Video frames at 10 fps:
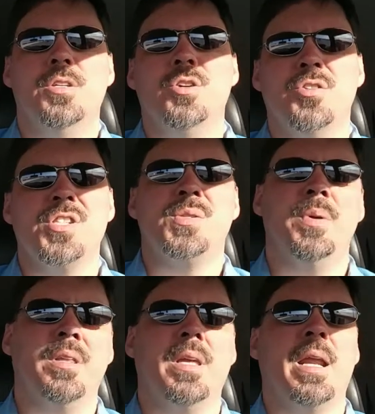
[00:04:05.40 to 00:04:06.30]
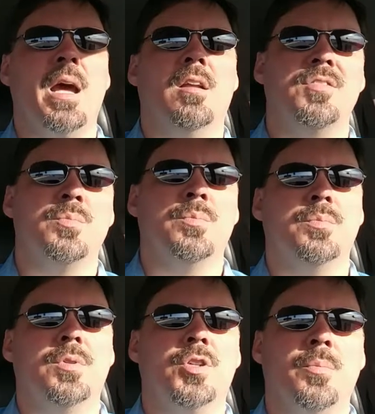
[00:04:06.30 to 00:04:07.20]
Joseph Smith get out of
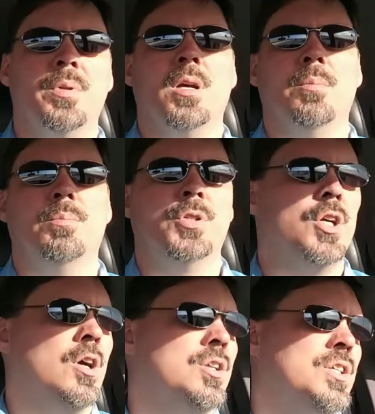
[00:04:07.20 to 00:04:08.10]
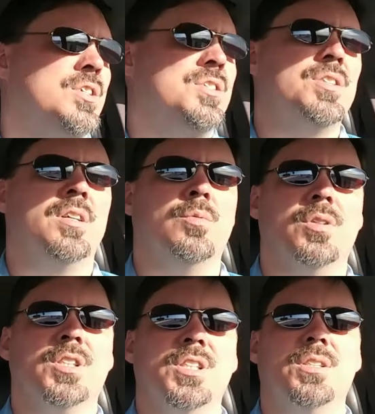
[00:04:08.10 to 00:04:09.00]
some trumped up charges that
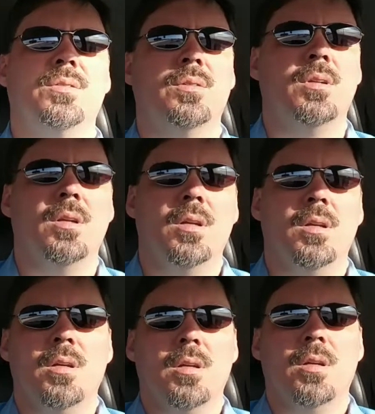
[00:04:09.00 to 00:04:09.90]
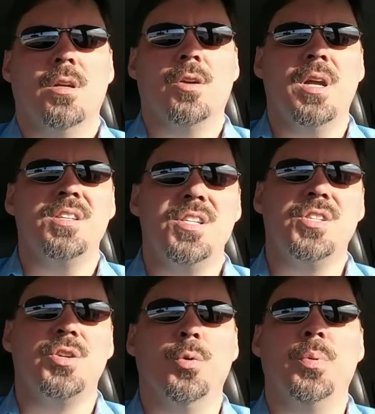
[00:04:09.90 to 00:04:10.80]
were just crazy
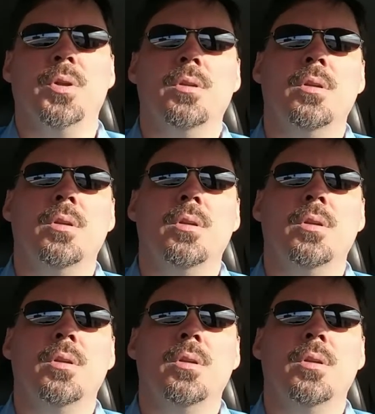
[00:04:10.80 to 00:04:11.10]
stupid,